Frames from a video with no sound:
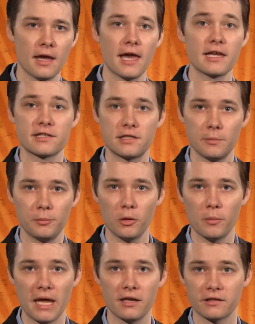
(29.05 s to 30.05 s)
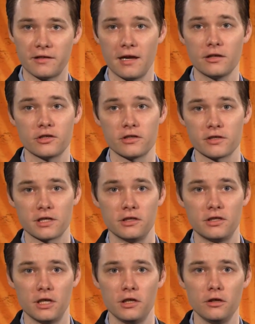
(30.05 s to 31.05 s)
As diplomatic tensions
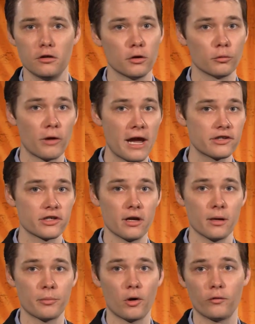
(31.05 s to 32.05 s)
continue to ratchet up